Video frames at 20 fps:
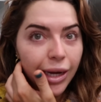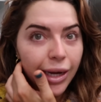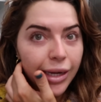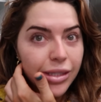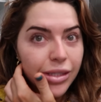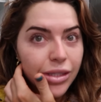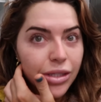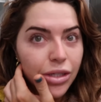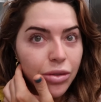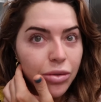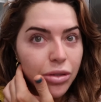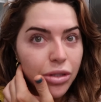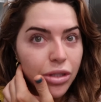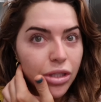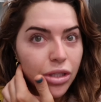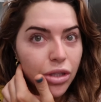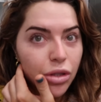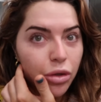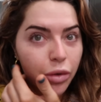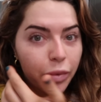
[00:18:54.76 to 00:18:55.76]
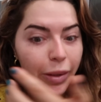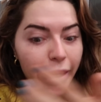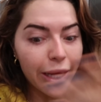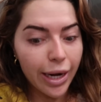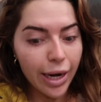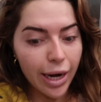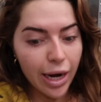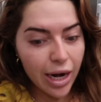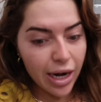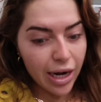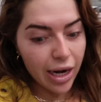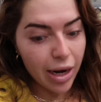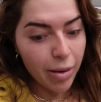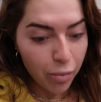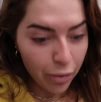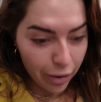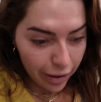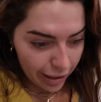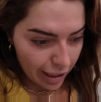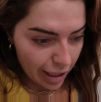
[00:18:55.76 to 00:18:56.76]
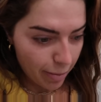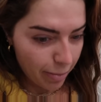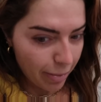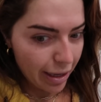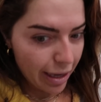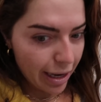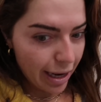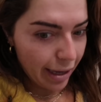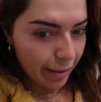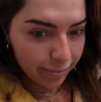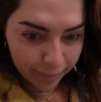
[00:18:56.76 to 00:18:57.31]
snoozed through it and ended up waking up at 9,